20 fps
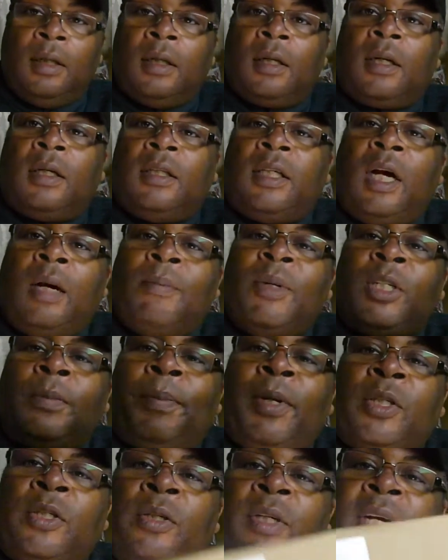Kodama
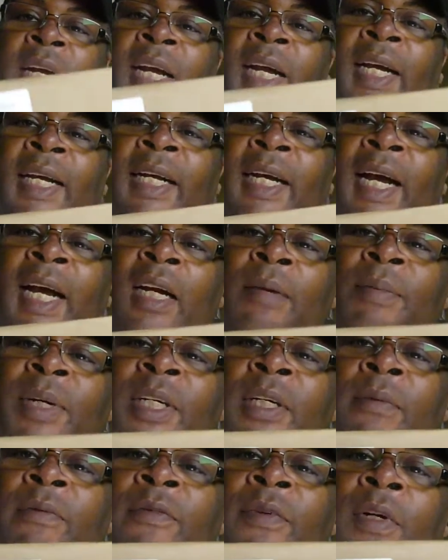Special K
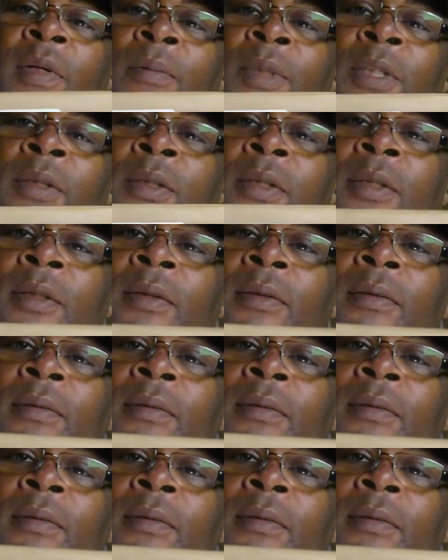aluminium filament,